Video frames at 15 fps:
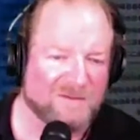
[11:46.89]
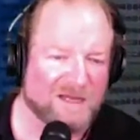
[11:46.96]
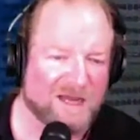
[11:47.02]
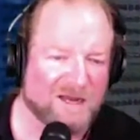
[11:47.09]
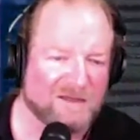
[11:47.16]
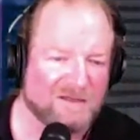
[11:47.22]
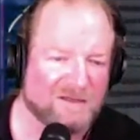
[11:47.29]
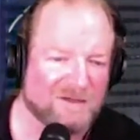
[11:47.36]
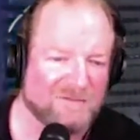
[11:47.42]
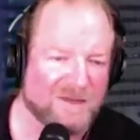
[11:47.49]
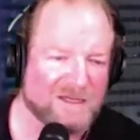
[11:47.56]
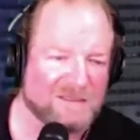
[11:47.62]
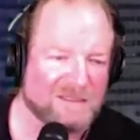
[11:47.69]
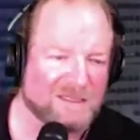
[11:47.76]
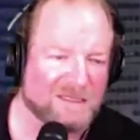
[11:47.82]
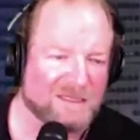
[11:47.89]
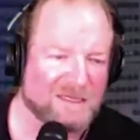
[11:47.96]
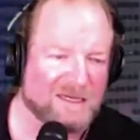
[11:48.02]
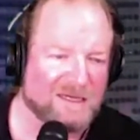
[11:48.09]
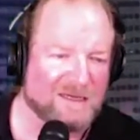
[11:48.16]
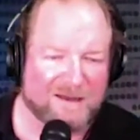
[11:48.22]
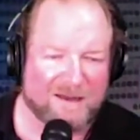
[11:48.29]
How do you
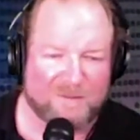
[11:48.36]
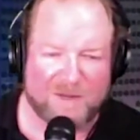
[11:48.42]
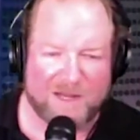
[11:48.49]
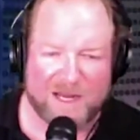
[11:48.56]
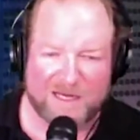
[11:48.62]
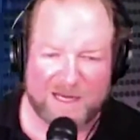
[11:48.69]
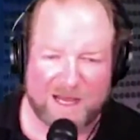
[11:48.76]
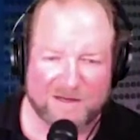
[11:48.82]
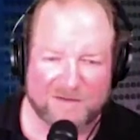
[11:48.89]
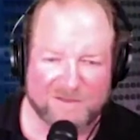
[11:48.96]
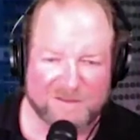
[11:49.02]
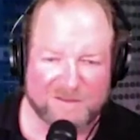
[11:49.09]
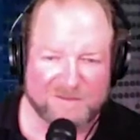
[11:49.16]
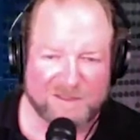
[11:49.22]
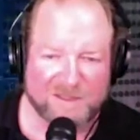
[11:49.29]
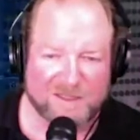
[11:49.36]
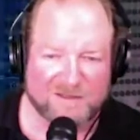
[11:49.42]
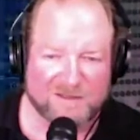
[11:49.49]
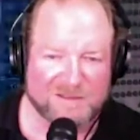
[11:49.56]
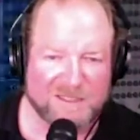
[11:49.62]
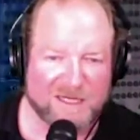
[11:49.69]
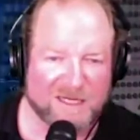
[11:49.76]
basically apply an algorithm to
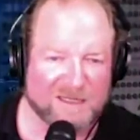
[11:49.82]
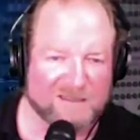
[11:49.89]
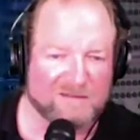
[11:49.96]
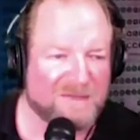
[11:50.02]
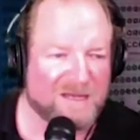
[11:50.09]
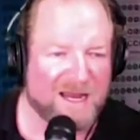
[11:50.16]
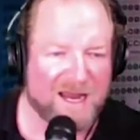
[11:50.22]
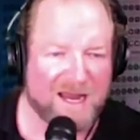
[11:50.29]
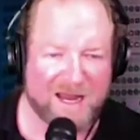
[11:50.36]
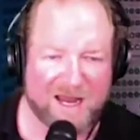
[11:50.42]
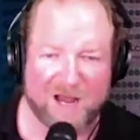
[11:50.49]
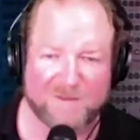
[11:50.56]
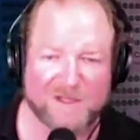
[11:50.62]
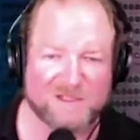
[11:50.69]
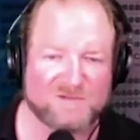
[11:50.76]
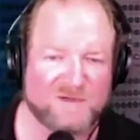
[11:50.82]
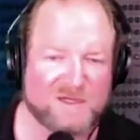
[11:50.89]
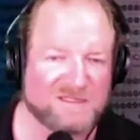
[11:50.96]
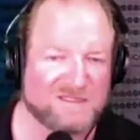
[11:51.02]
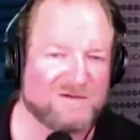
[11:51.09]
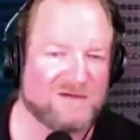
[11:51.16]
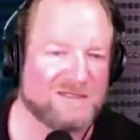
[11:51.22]
understand how much
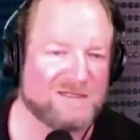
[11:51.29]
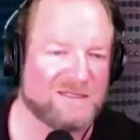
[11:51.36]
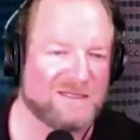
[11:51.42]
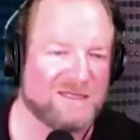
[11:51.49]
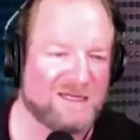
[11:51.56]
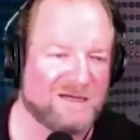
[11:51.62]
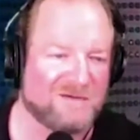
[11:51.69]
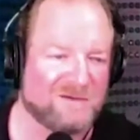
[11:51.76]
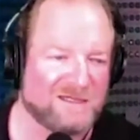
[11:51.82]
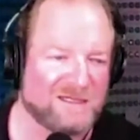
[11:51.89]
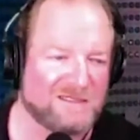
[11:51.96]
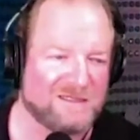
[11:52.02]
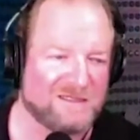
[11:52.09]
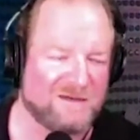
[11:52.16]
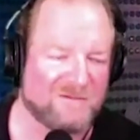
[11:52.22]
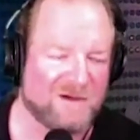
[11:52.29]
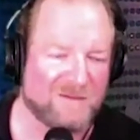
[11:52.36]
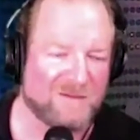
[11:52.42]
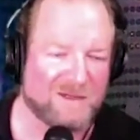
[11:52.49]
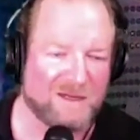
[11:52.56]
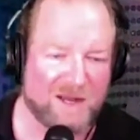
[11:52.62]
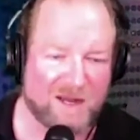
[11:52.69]
risk there is in a release environment,